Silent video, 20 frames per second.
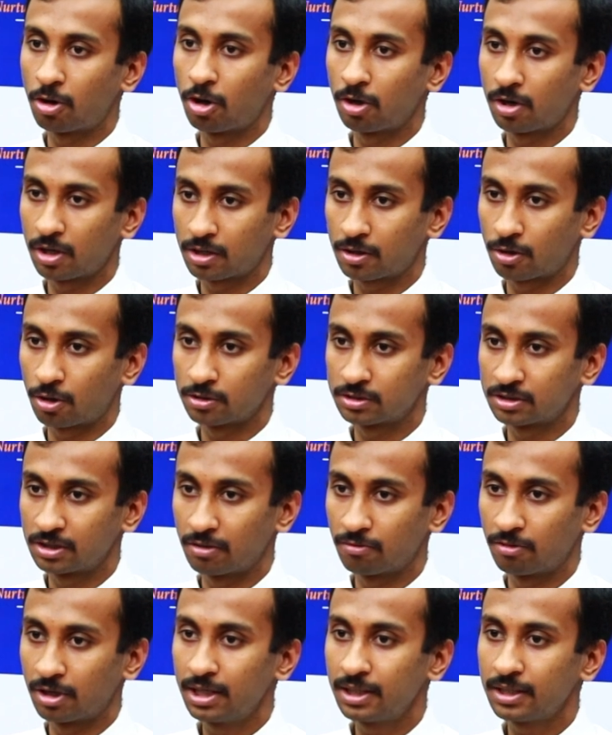all across
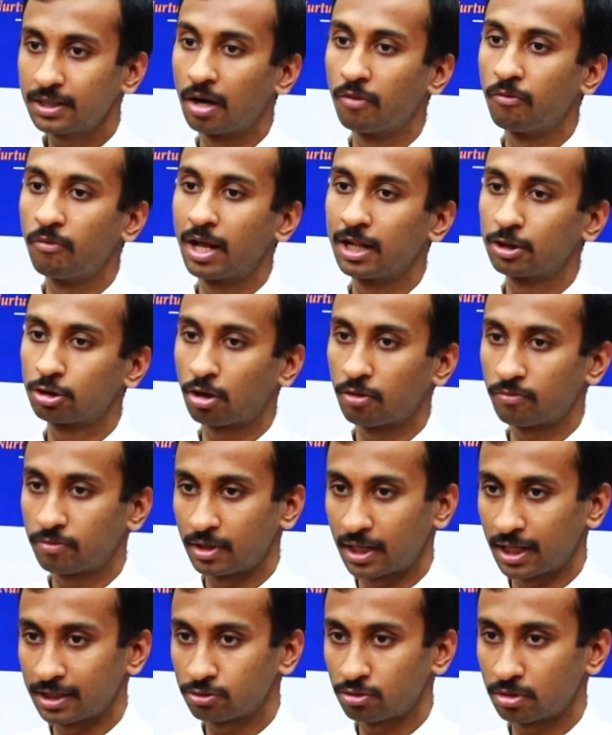the world, a wealth of
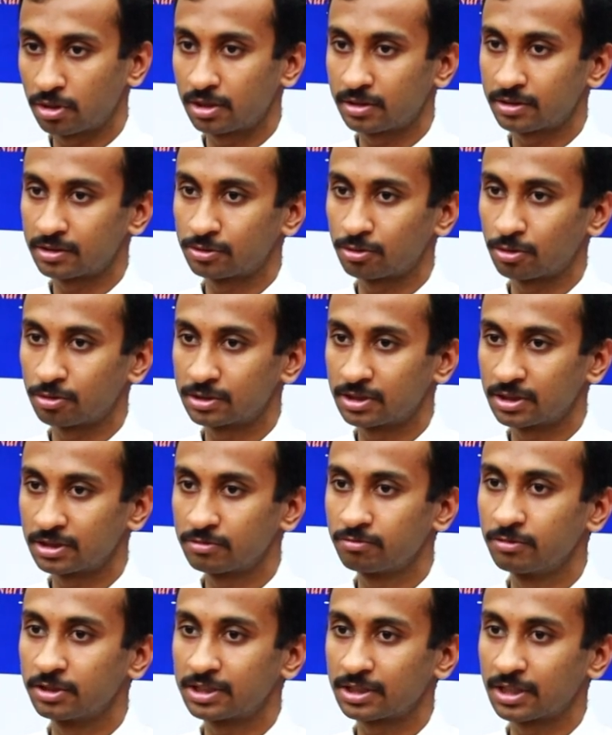natural
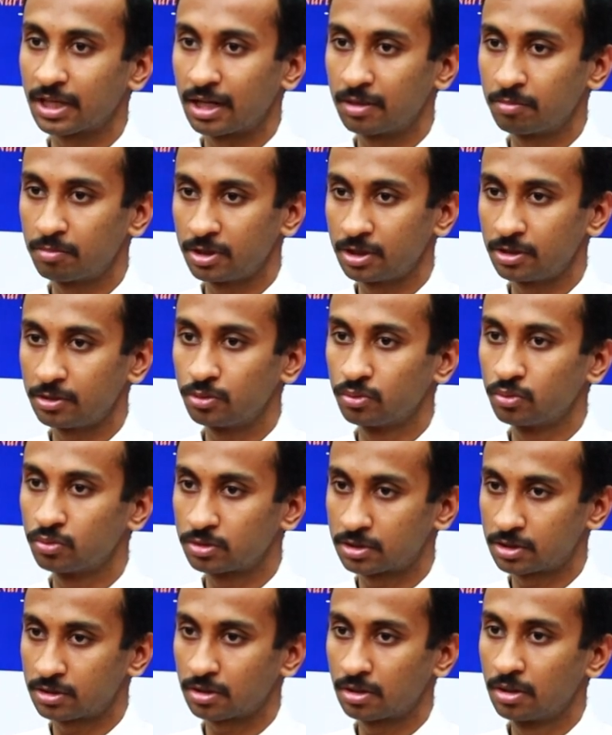resources which can be
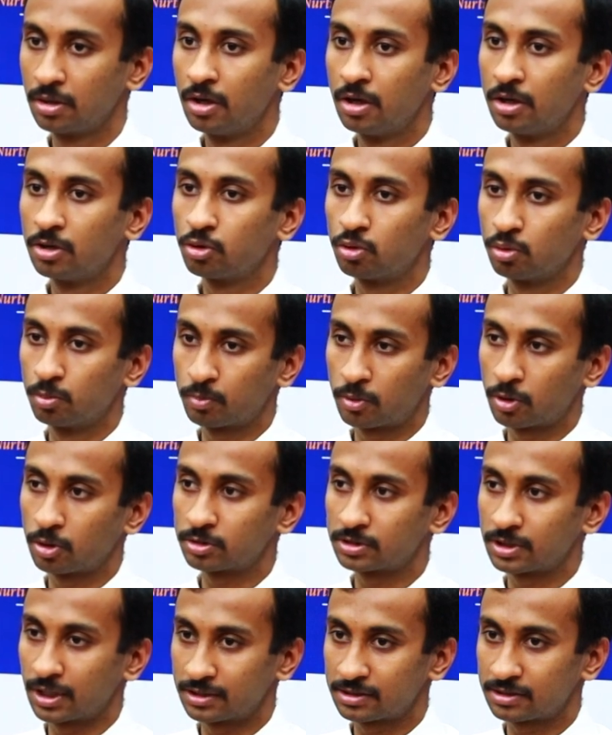used to
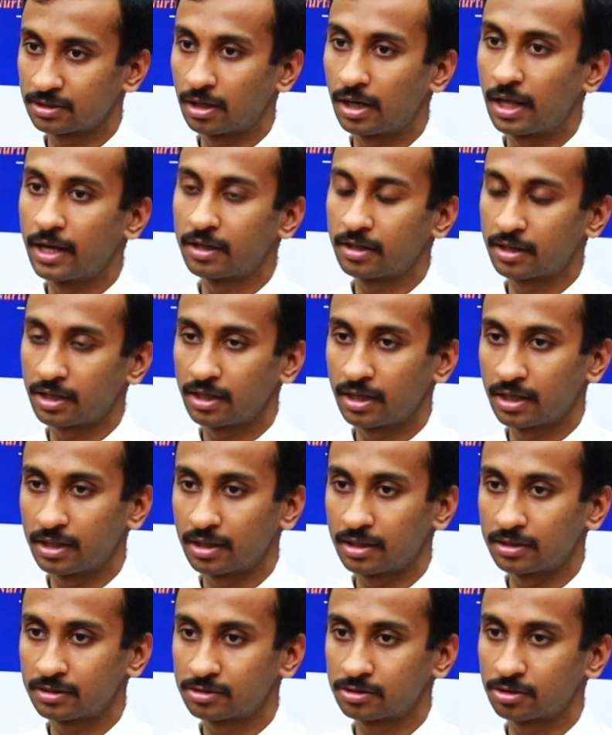process like rare
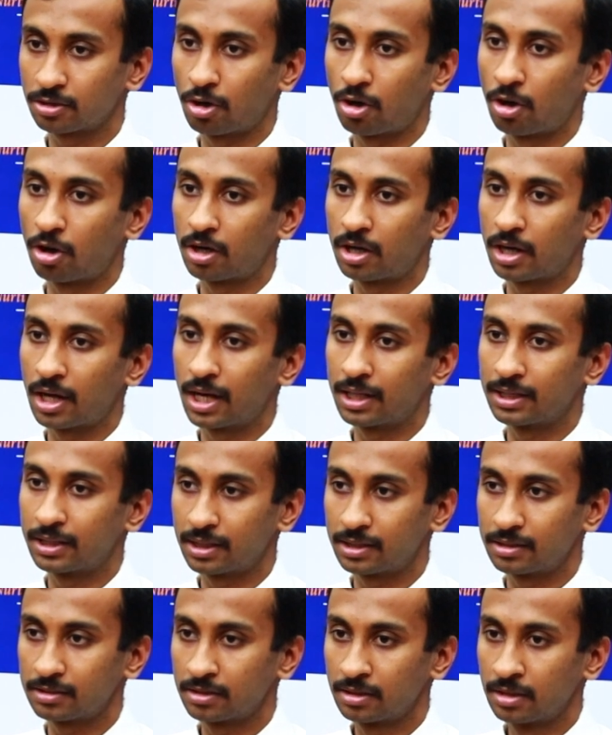earths or
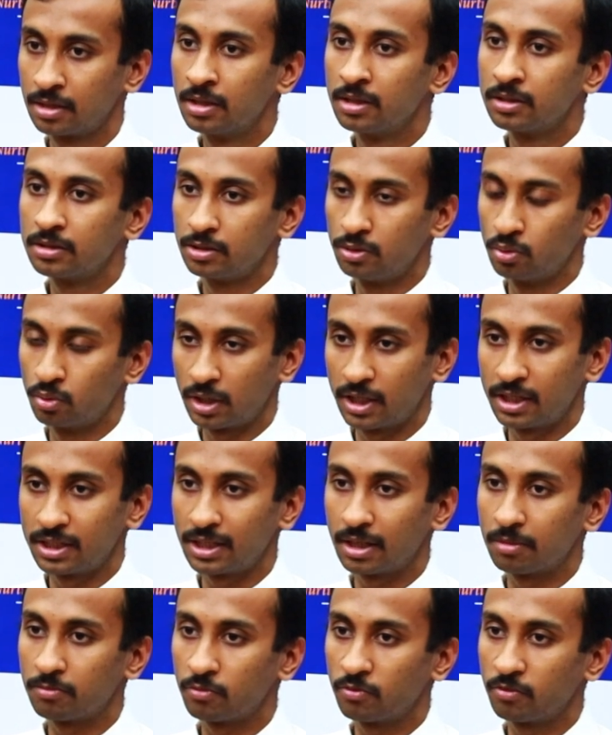other
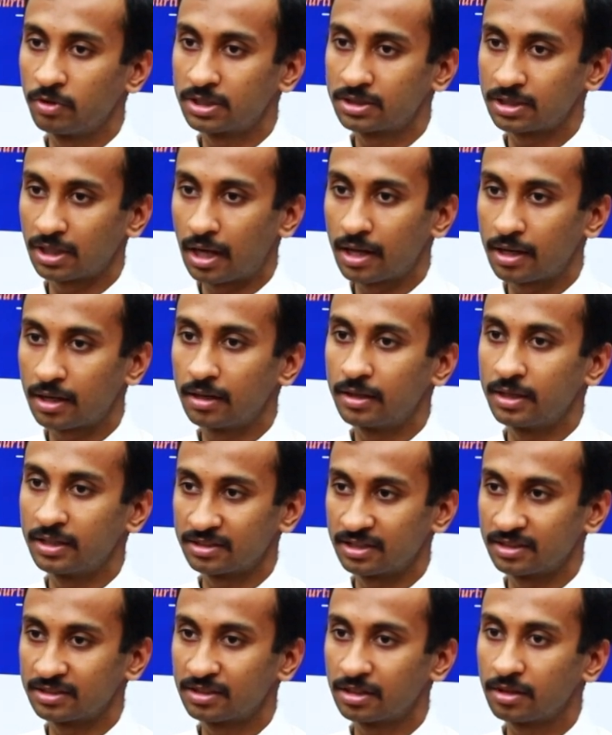uranium, which are
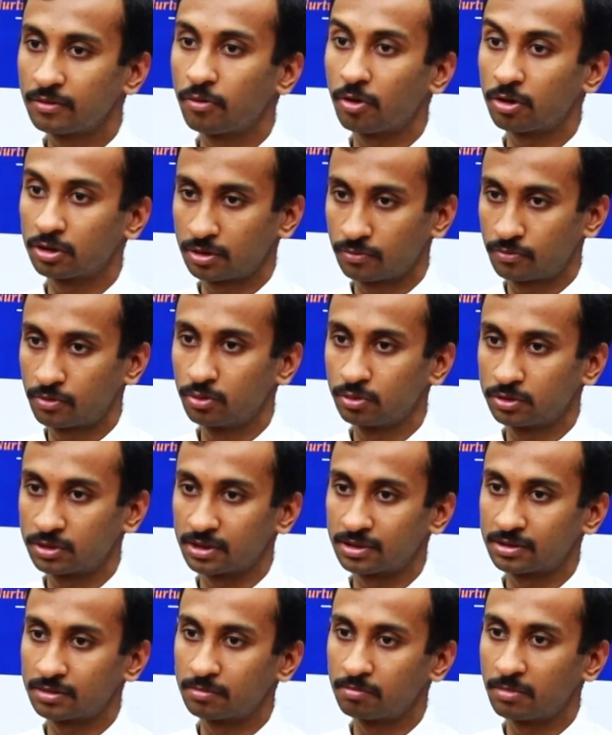necessary for the
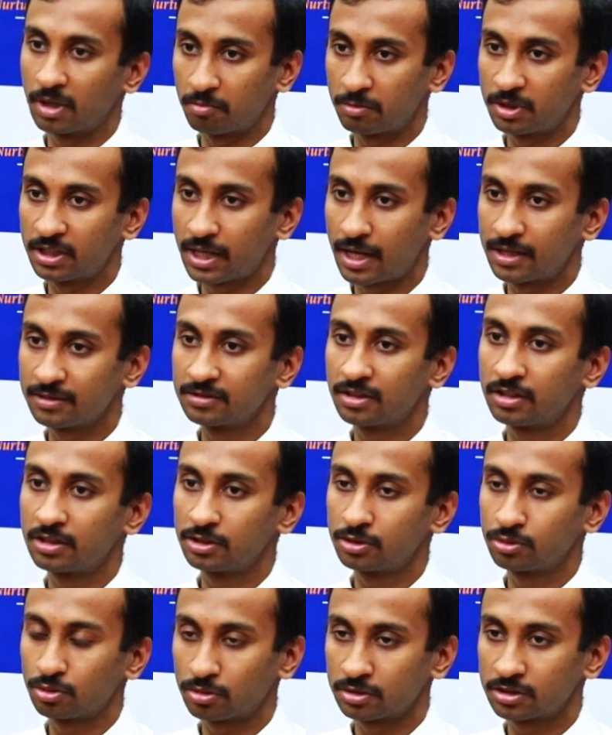future. Ma'am, it has the
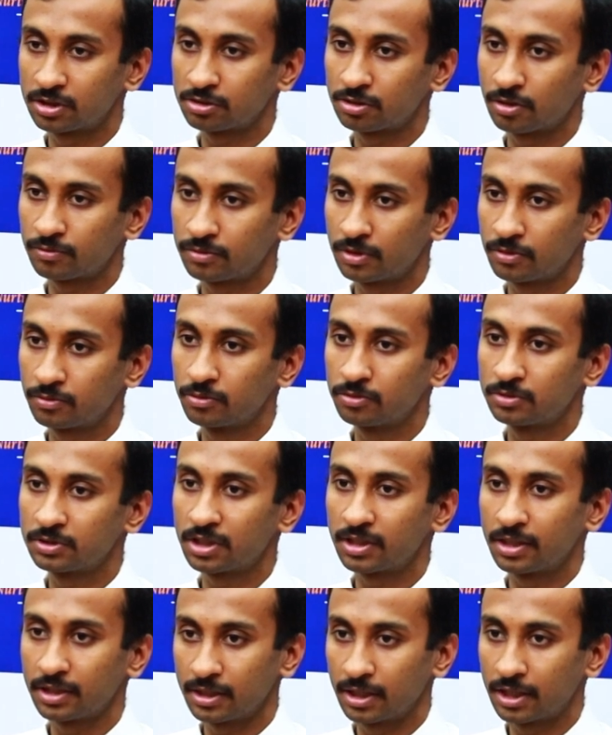resources of the
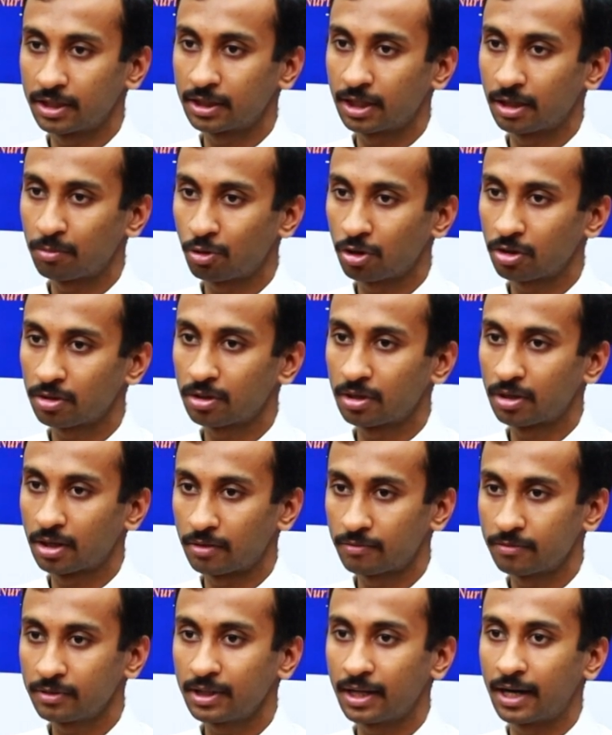future, a young
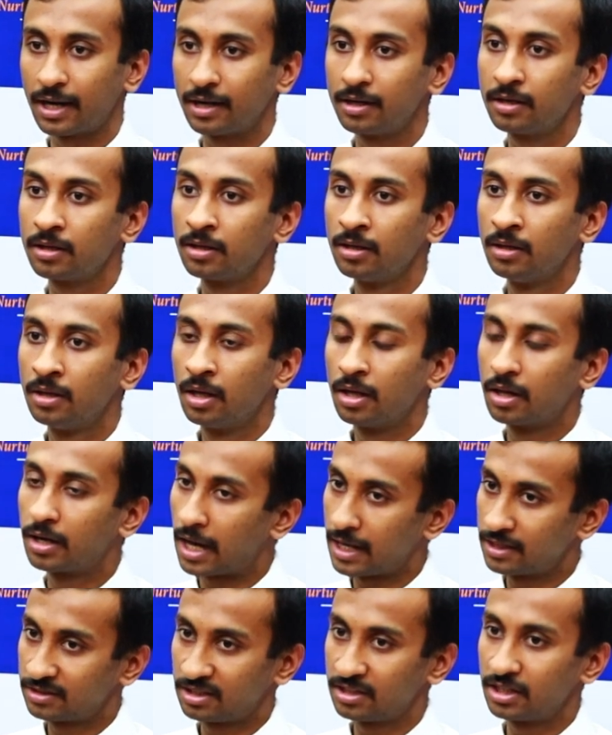demography and
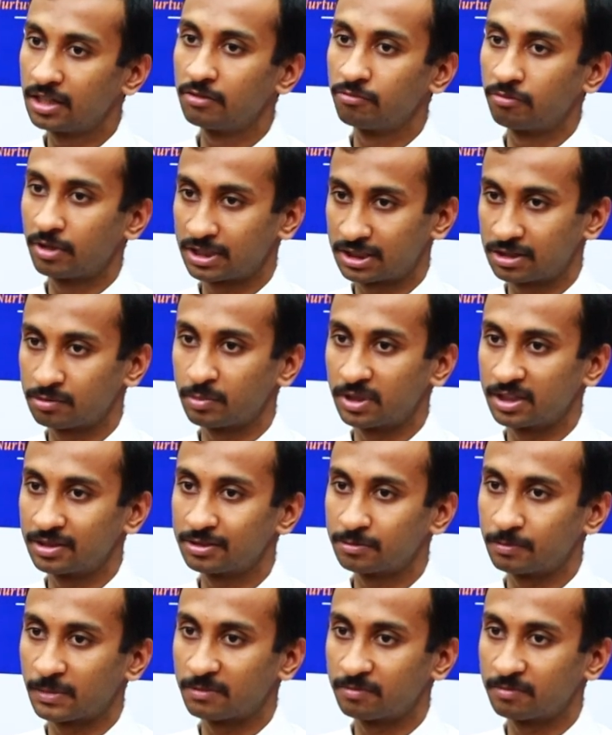rising investments.